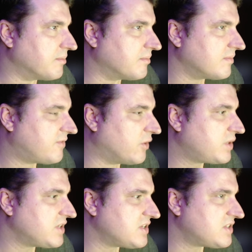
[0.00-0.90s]

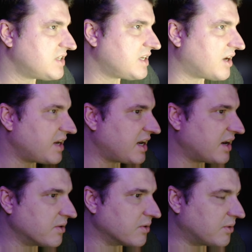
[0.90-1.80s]
focuses in on
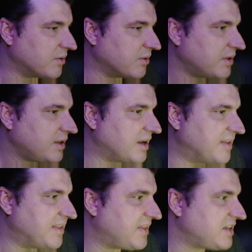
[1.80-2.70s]
Errol, and
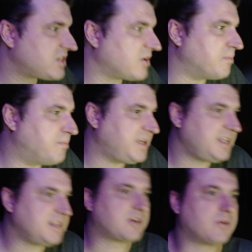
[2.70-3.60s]
then they start
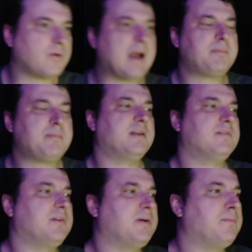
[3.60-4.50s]
beating the crap out of
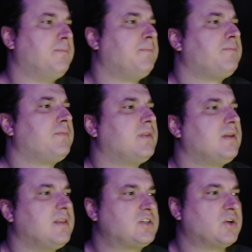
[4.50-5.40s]
him.
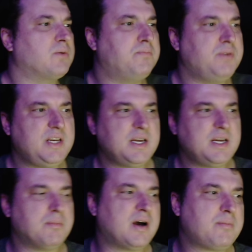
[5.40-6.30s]
They start beating
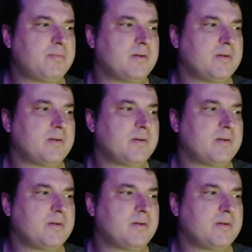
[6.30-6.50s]
him up,